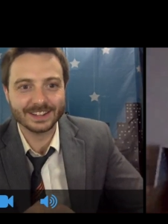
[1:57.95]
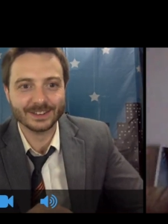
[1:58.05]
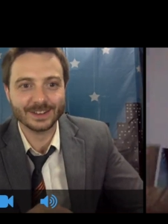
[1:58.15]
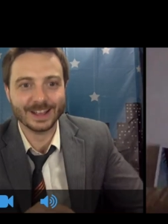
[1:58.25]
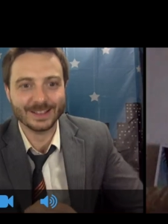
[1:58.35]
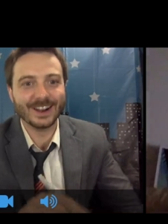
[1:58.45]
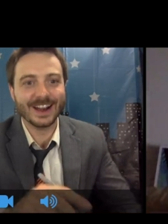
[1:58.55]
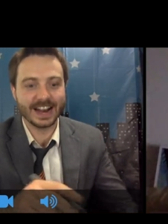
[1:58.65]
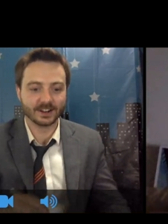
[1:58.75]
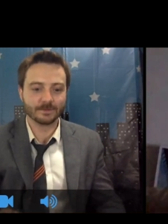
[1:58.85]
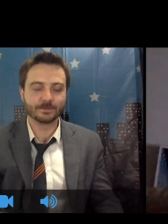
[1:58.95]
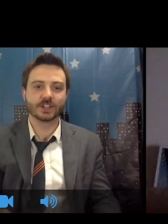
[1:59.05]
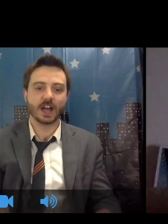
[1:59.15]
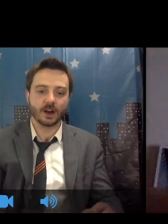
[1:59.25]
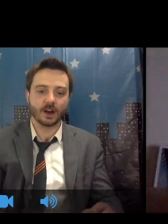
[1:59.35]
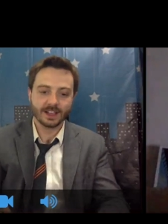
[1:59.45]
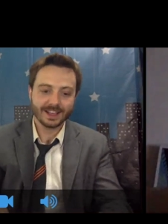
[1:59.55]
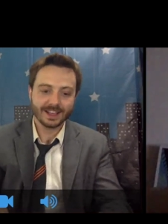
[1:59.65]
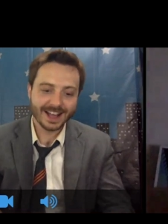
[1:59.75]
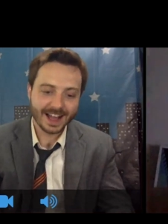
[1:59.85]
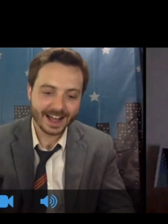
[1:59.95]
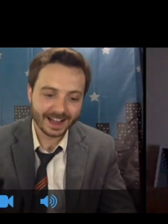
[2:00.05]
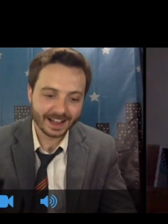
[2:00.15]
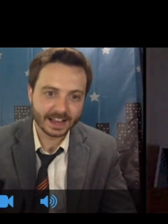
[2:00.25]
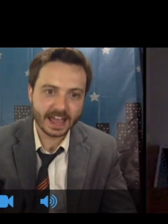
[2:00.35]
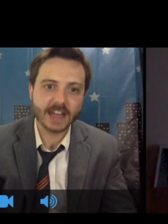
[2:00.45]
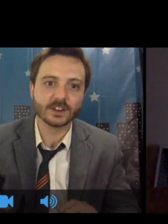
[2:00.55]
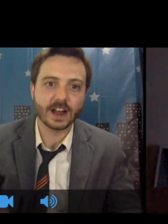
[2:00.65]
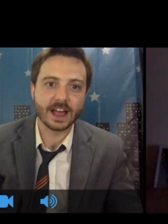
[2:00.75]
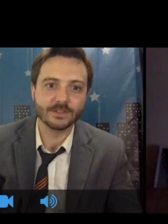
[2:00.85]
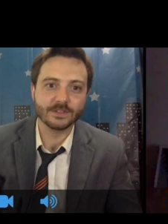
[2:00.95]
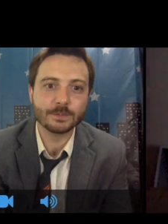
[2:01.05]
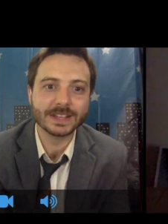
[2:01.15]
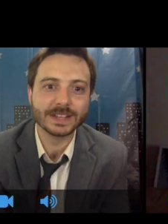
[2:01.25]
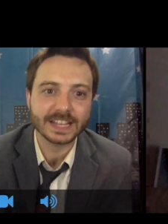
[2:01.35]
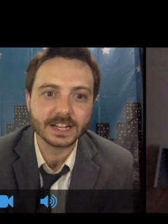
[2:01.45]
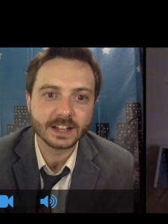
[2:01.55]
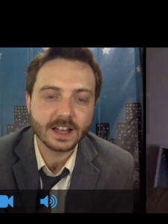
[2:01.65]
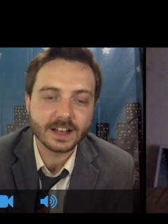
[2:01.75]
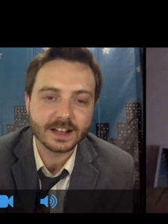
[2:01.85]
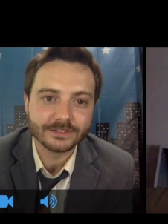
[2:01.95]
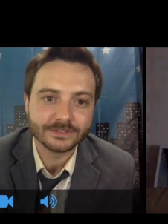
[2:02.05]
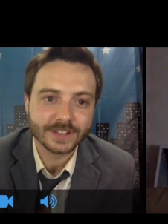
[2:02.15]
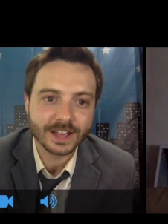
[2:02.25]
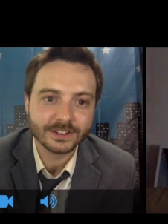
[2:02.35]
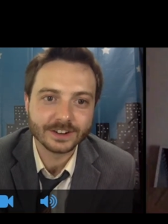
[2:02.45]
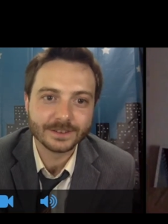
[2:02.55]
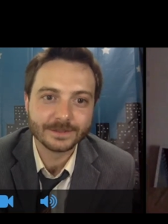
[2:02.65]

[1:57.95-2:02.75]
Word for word: Your new name. All right, Edgar. So. Uh, Edgar, have you ever been in love, Edgar?